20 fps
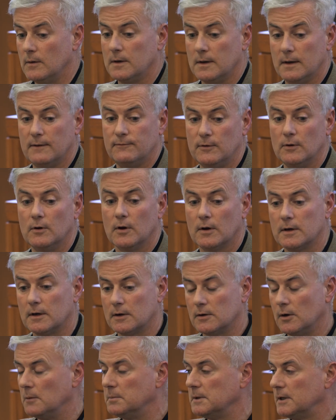if you look at
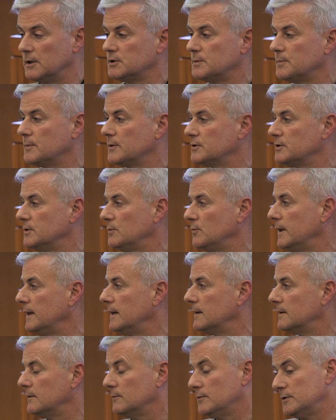Global Entrepreneurship
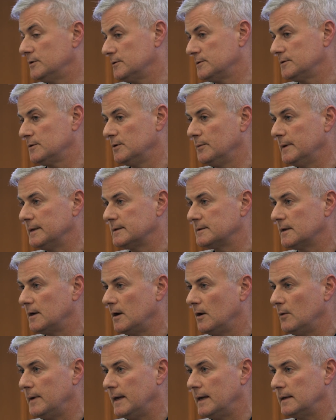Week, which was 2 weeks
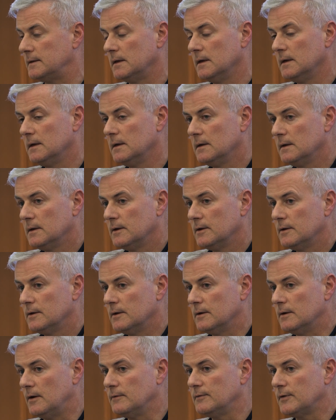ago, we had
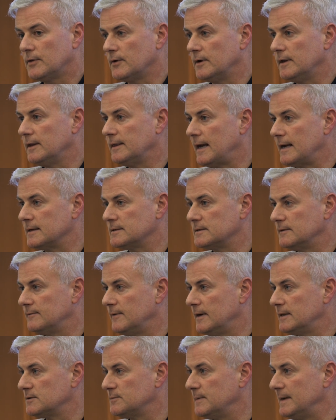over 30,000
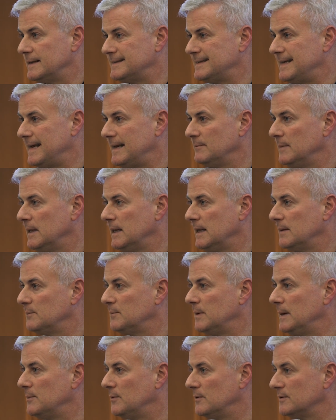events. We had 10 million
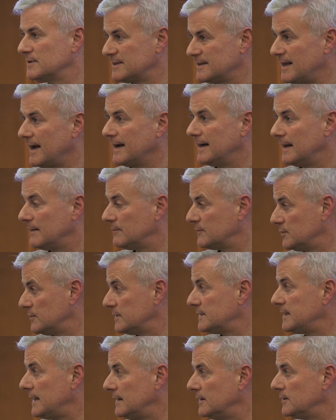people sign up to
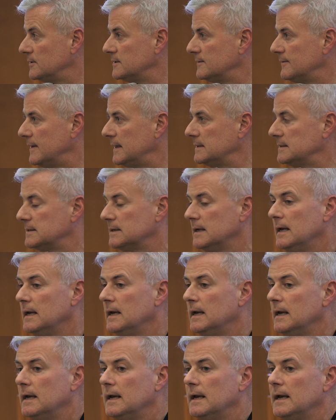attend those events.
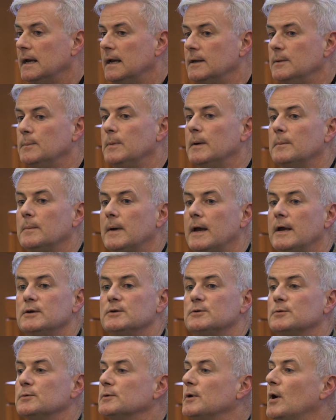And you'd be
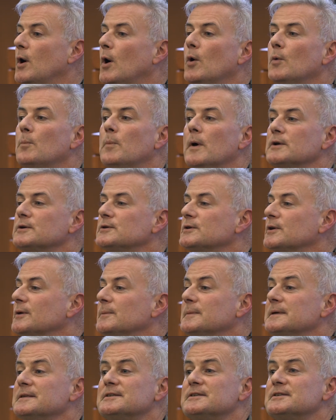amazed, there was a whole bunch of
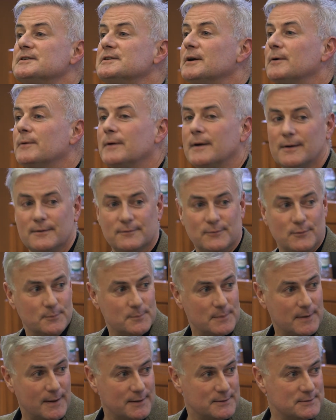them in Syria, of all
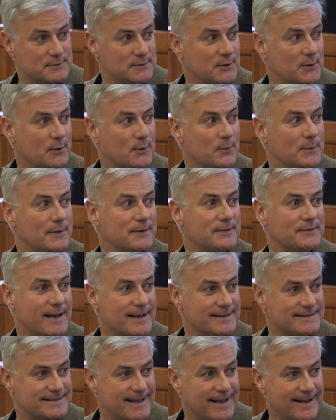places. Who would have
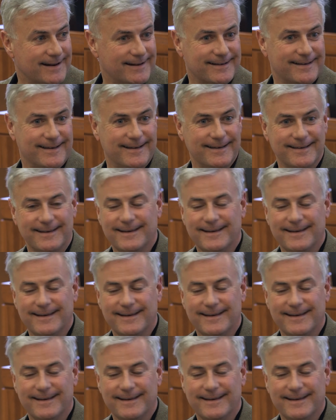guessed that, okay?